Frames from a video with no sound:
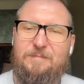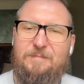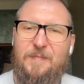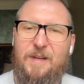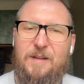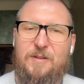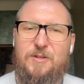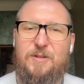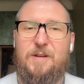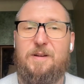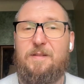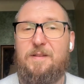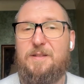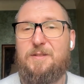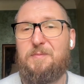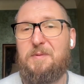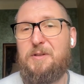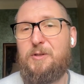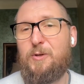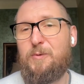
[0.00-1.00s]
and share
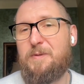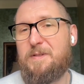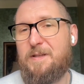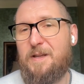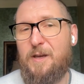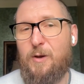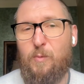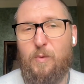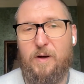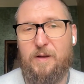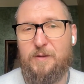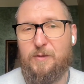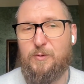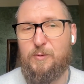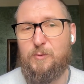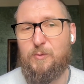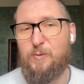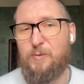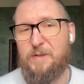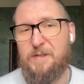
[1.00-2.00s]
this video with anyone
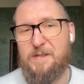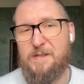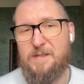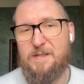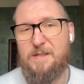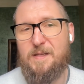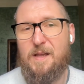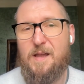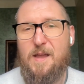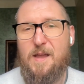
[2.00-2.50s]
who is